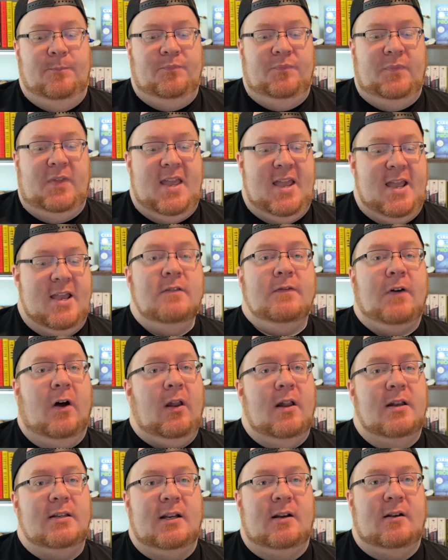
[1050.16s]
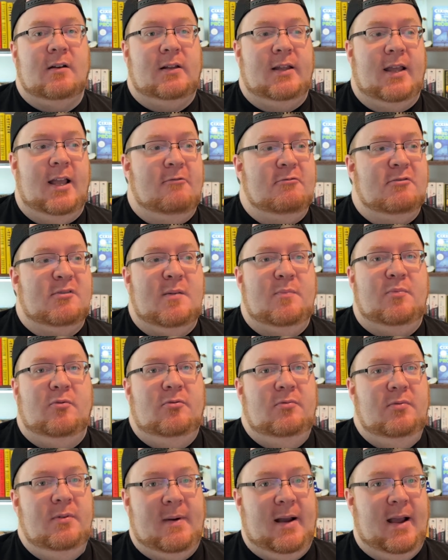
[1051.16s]
He involuntarily helps
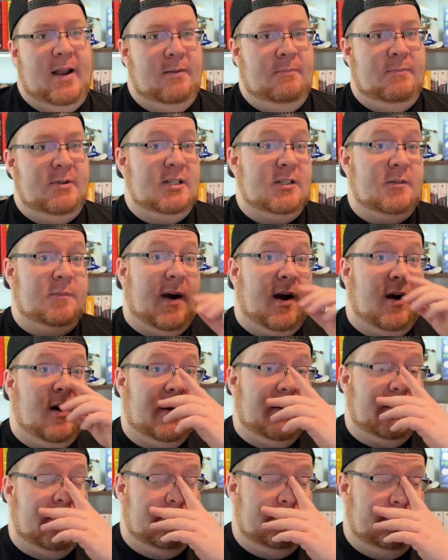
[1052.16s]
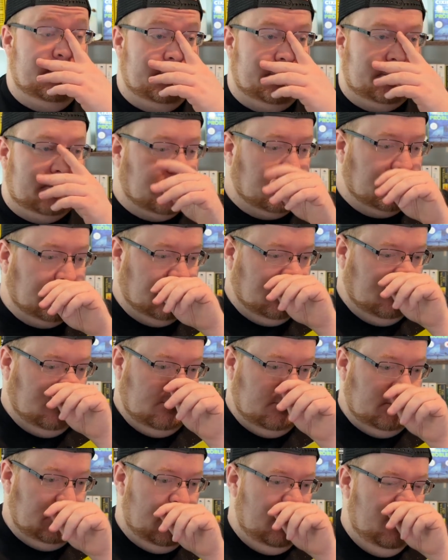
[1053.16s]
people by inspiring them.
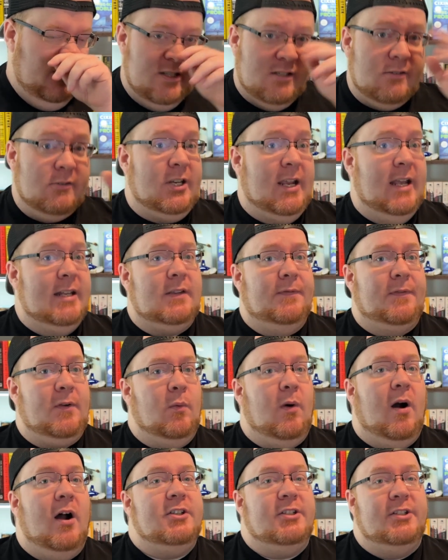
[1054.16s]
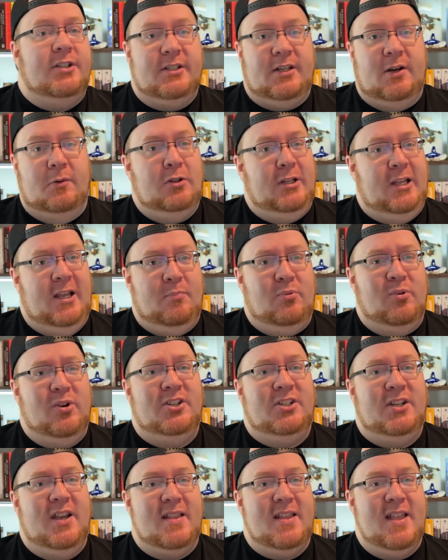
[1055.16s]
And so Chance, if you're watching this, I really
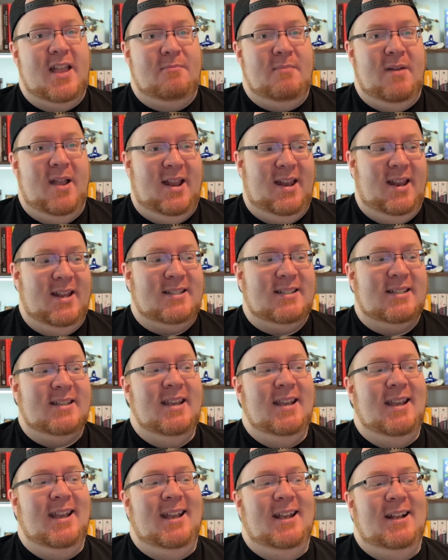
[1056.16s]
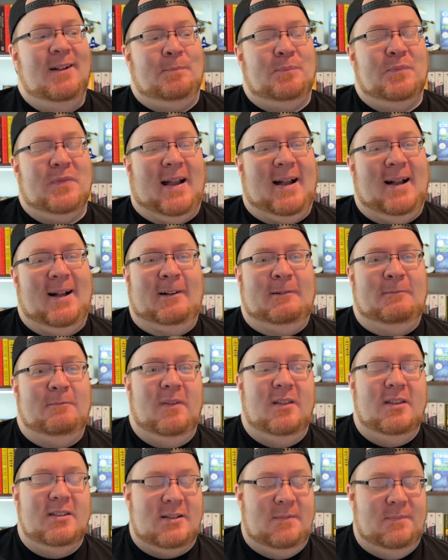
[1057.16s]
appreciate that, man. It's
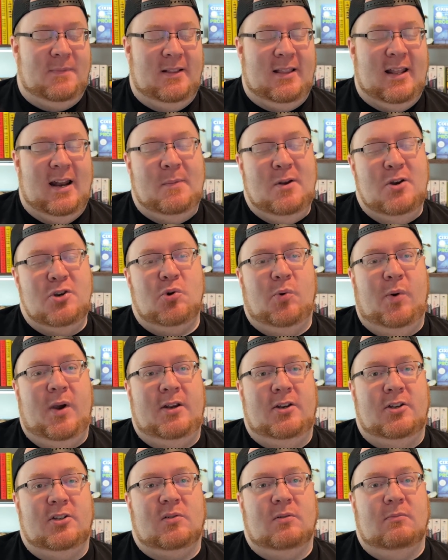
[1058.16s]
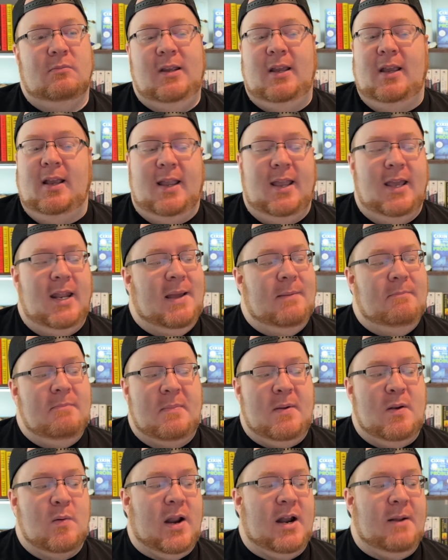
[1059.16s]
something that I'm enjoying. Just again,
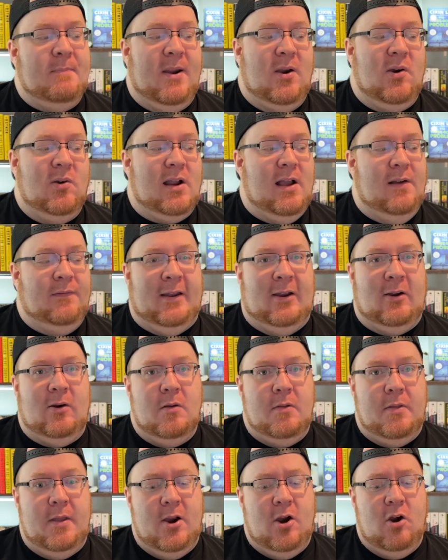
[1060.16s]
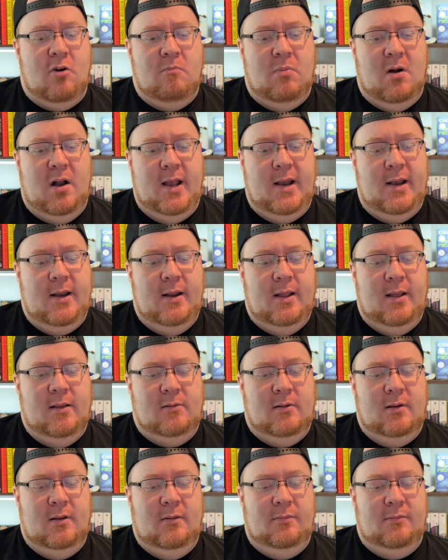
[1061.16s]
maybe write a paragraph here or there, but
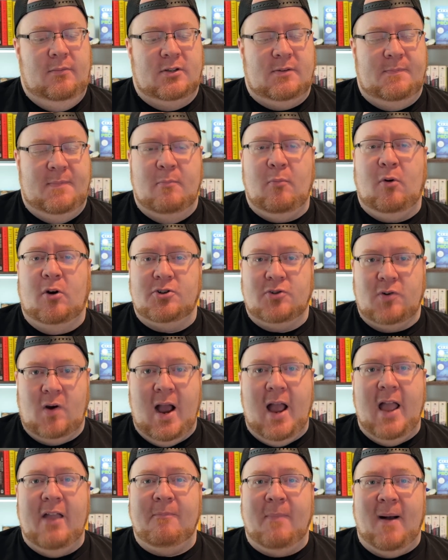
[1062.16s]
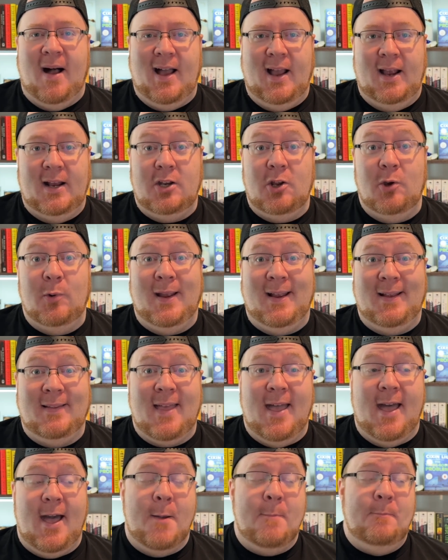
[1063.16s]
there's a bit more drive behind doing
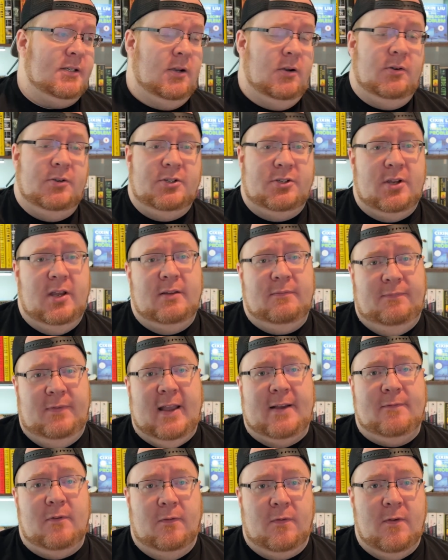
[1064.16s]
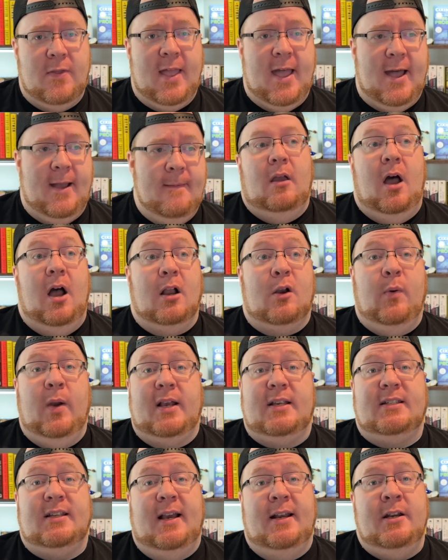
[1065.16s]
that. So thankful for that. A
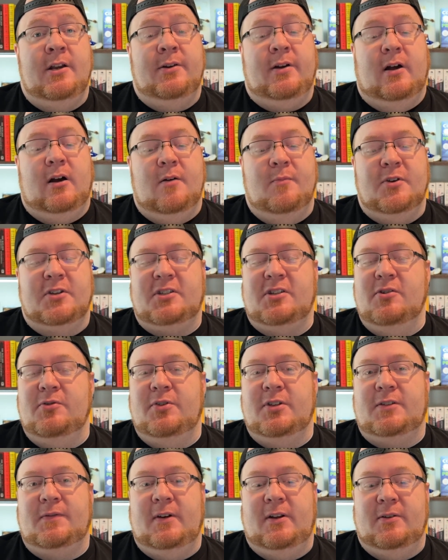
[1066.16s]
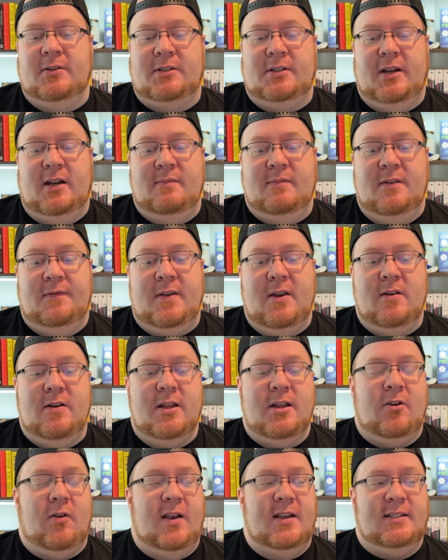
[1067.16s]
quick side note, I almost know this video is done, but if you hear
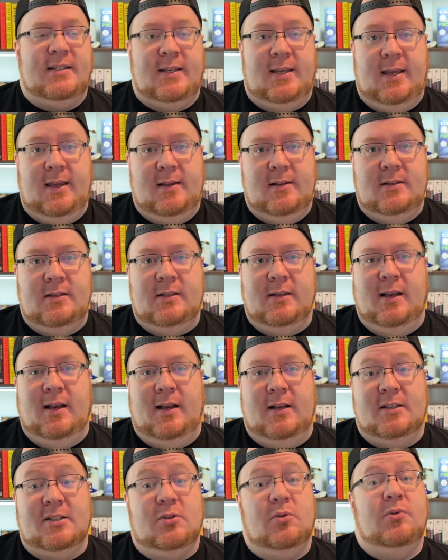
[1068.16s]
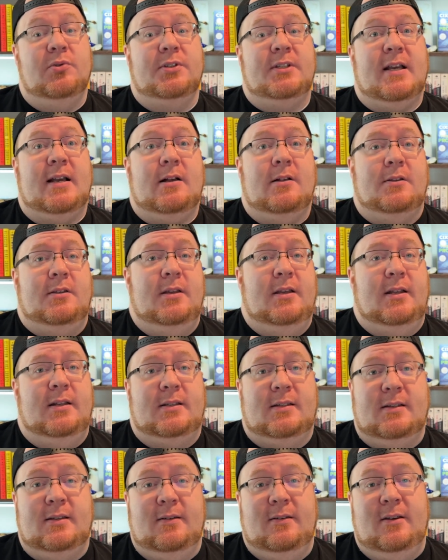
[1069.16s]
any crazy kids, school's out.
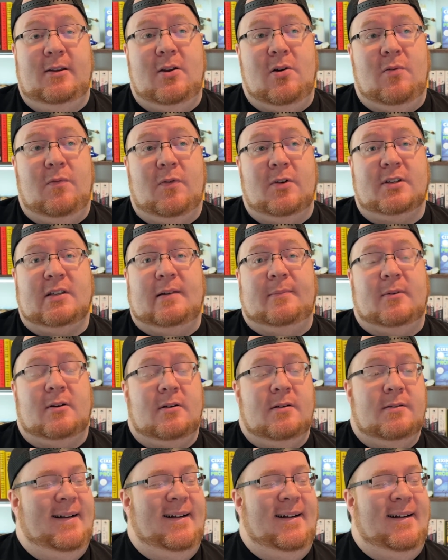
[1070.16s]
It's, for summer.